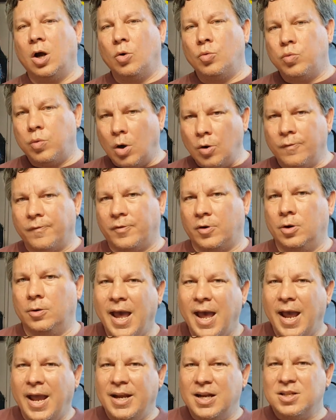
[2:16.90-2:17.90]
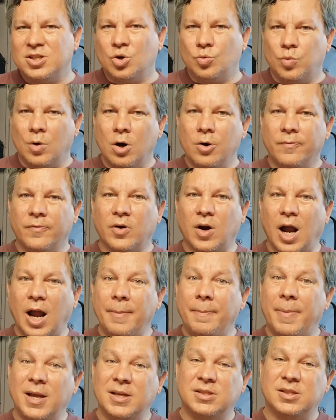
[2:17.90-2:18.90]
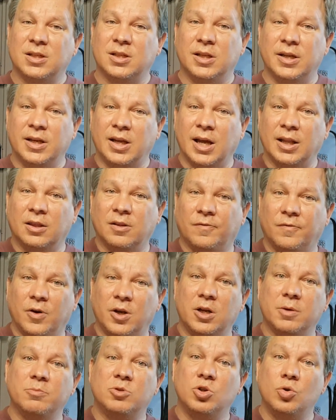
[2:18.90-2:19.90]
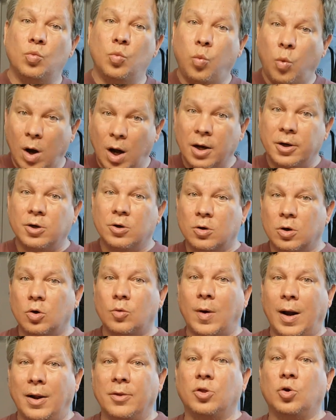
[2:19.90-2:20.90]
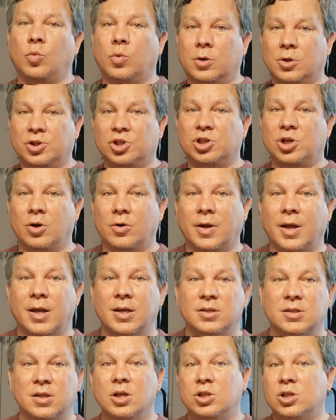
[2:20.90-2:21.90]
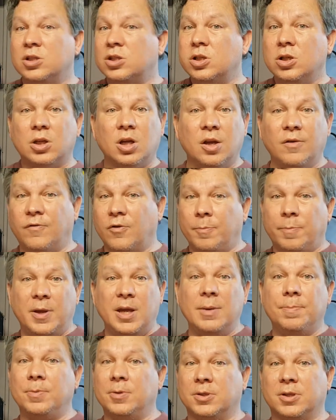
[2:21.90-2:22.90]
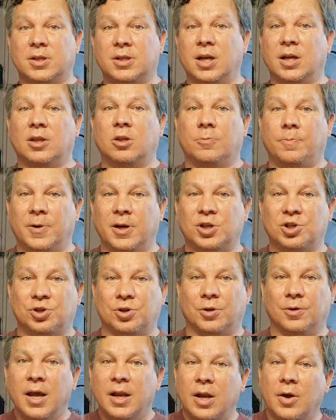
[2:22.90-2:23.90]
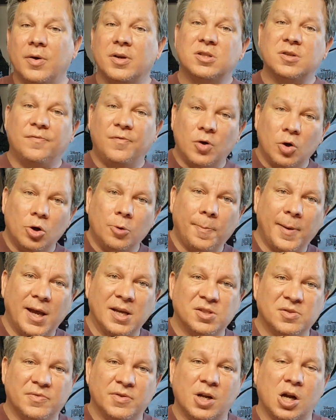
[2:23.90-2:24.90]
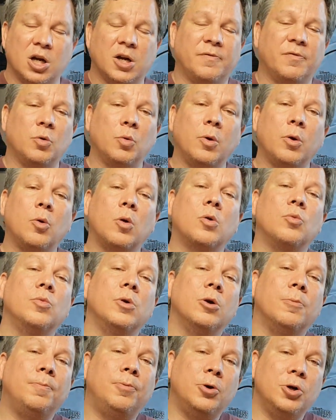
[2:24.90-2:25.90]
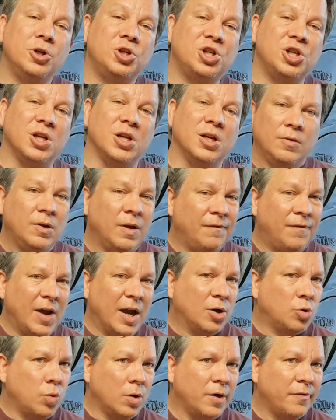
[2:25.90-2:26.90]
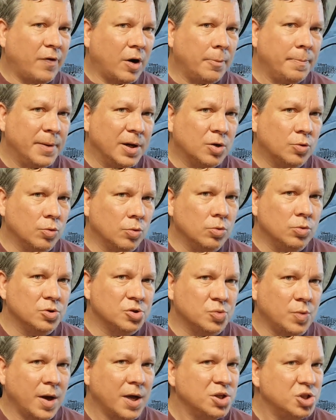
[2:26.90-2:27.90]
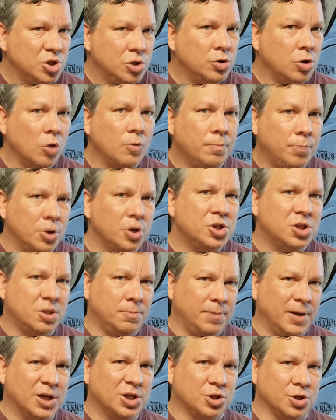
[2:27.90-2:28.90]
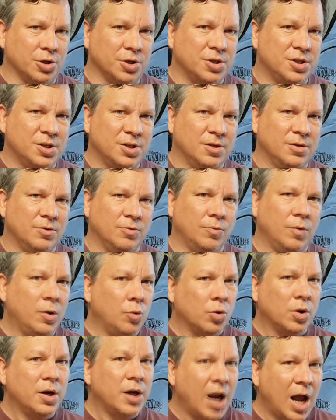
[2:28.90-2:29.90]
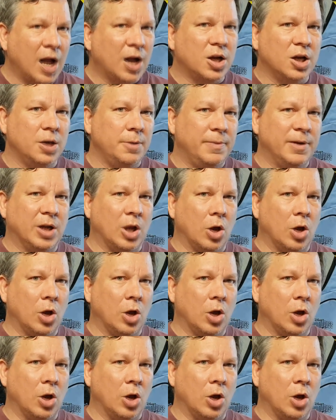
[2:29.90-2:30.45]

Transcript: a rover. And as a rover, I basically got the freedom to wander around the World Showcase just looking for people to take their picture. Now, as a Photopass photographer, we weren't real pushy. In fact, one of our big rules was you don't push the pictures. We were not going to be